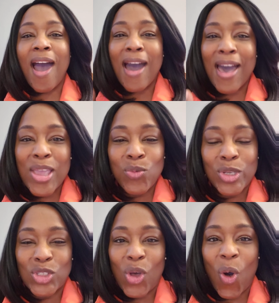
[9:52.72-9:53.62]
I
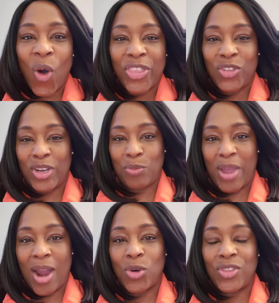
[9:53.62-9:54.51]
was the authoring
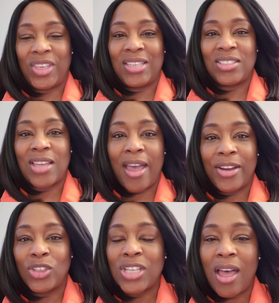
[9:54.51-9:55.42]
power the
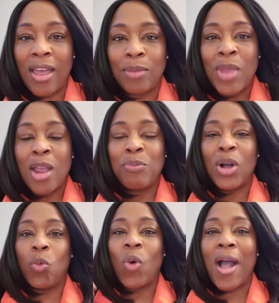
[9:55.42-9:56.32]
entire time,
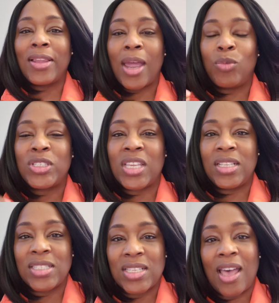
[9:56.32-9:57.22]
but while I was
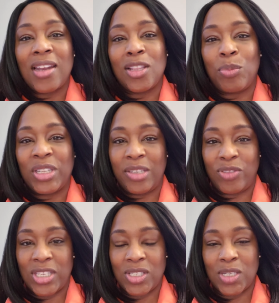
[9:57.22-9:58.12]
inside of the belief
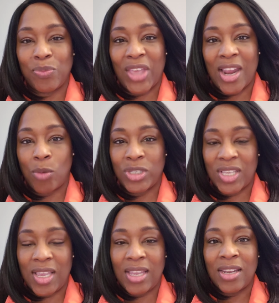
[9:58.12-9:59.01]
system that I was
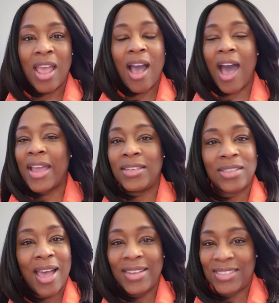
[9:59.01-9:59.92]
in,
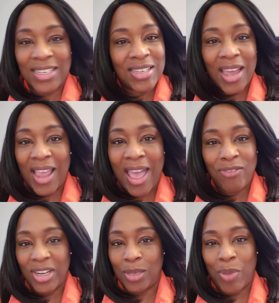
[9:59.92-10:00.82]
I did not
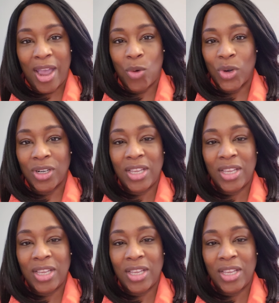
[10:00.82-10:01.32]
have any power